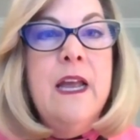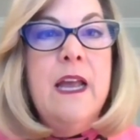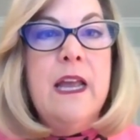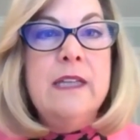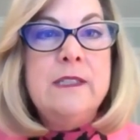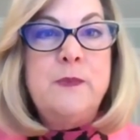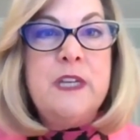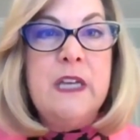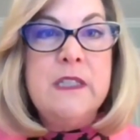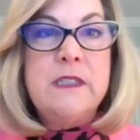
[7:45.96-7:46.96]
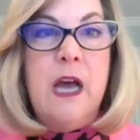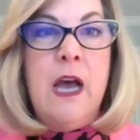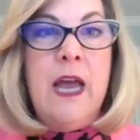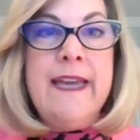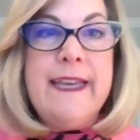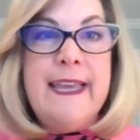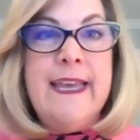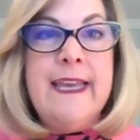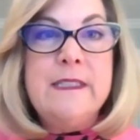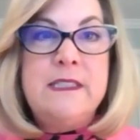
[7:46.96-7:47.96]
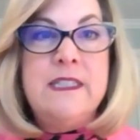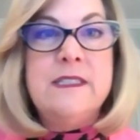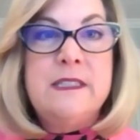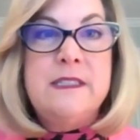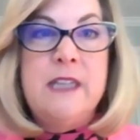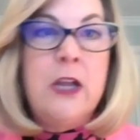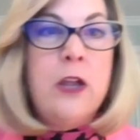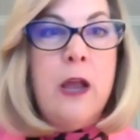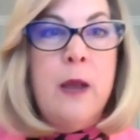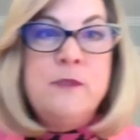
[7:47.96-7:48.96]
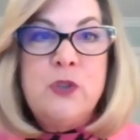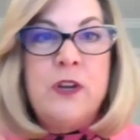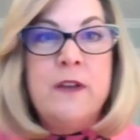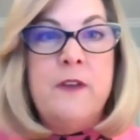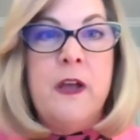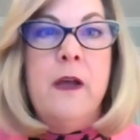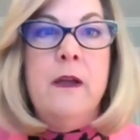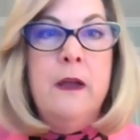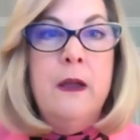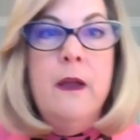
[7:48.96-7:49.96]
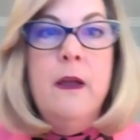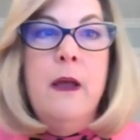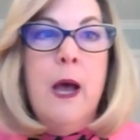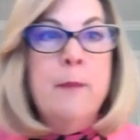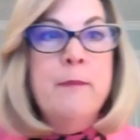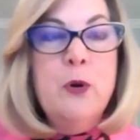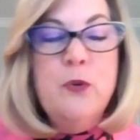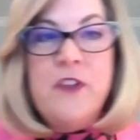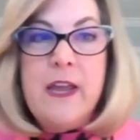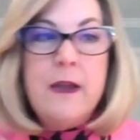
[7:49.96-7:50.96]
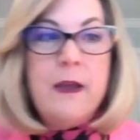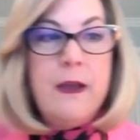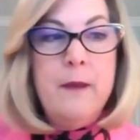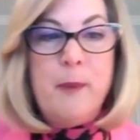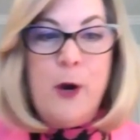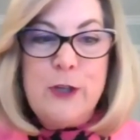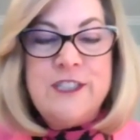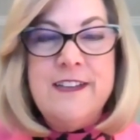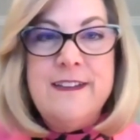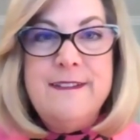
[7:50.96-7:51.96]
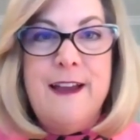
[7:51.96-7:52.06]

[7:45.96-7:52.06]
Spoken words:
is because I can't sit still. I'm sort of a moving person.